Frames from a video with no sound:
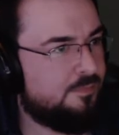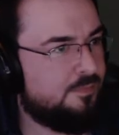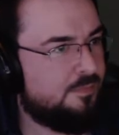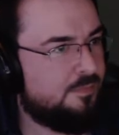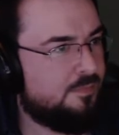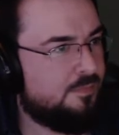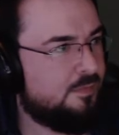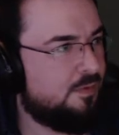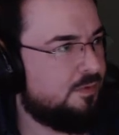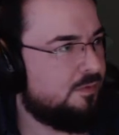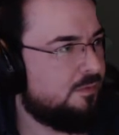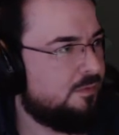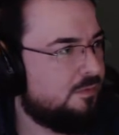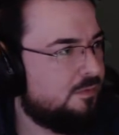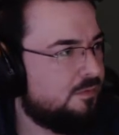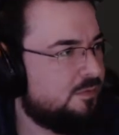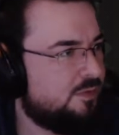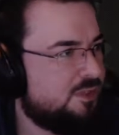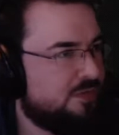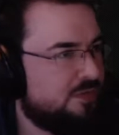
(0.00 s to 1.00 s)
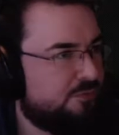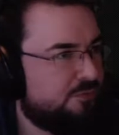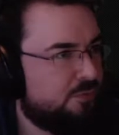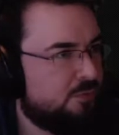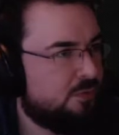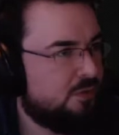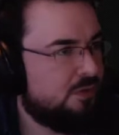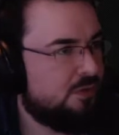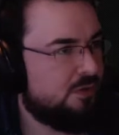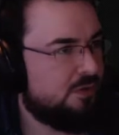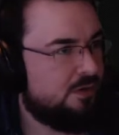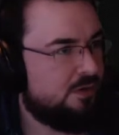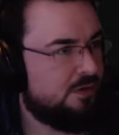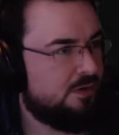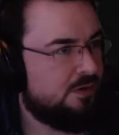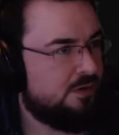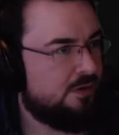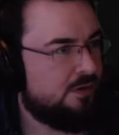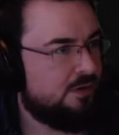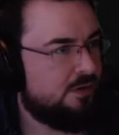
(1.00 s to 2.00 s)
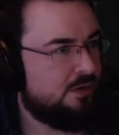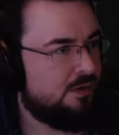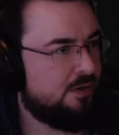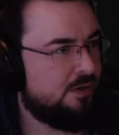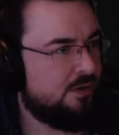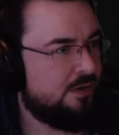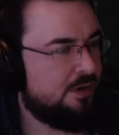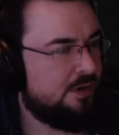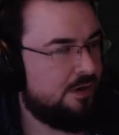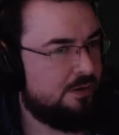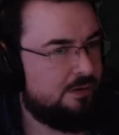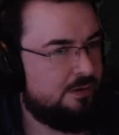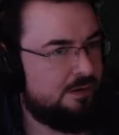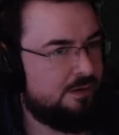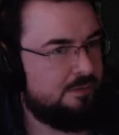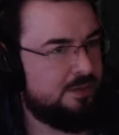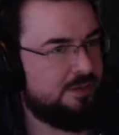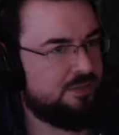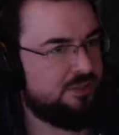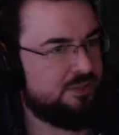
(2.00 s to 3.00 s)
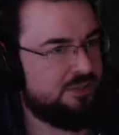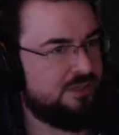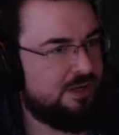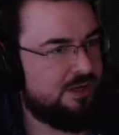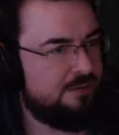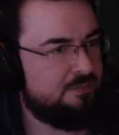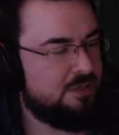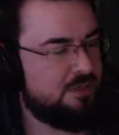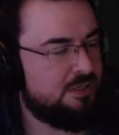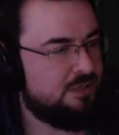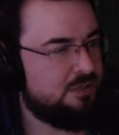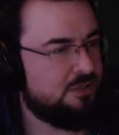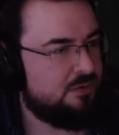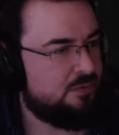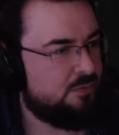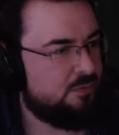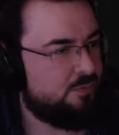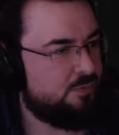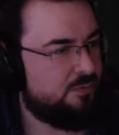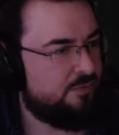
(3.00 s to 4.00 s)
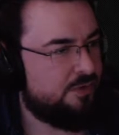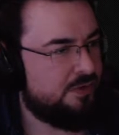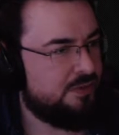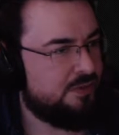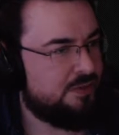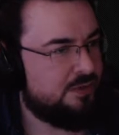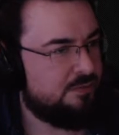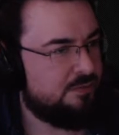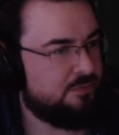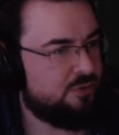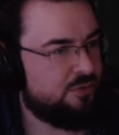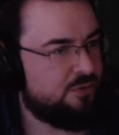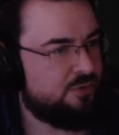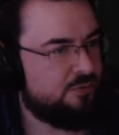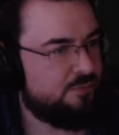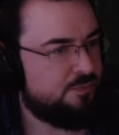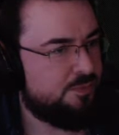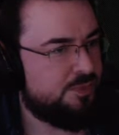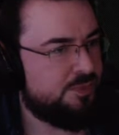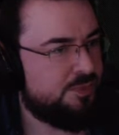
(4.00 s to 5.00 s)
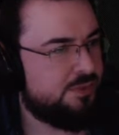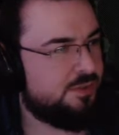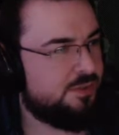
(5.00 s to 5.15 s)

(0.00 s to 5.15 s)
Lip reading: Oh, civil war. I am actually tempted to provide them troops.